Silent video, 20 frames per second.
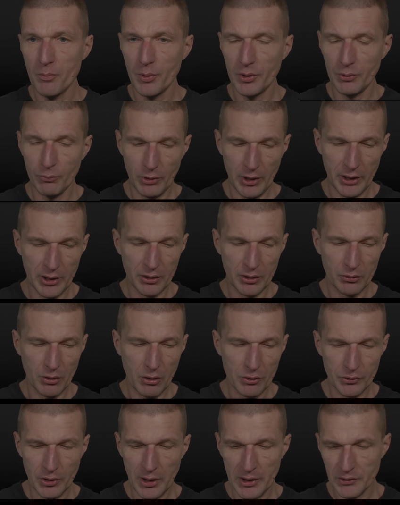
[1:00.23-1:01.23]
but what I can
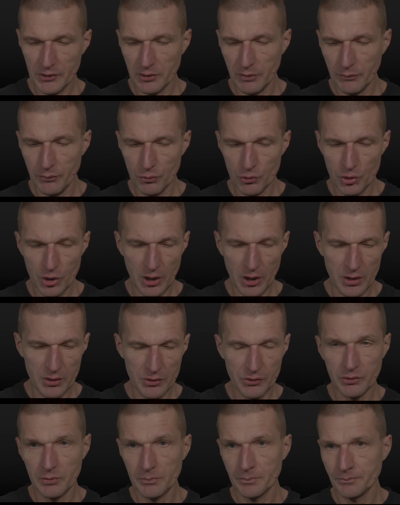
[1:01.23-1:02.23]
also ask the future
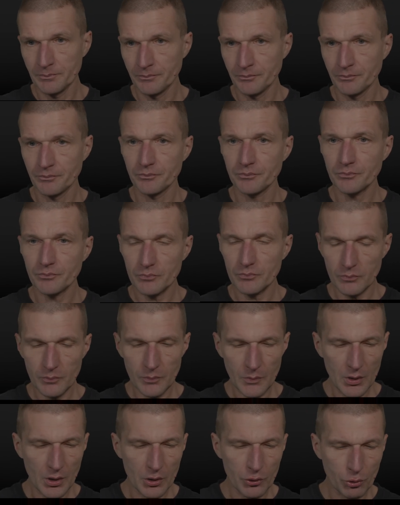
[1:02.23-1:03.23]
is
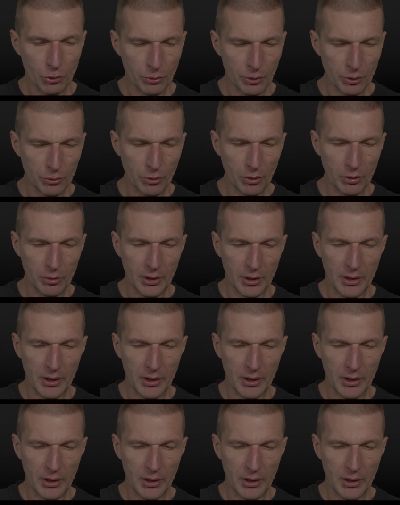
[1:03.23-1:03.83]
to return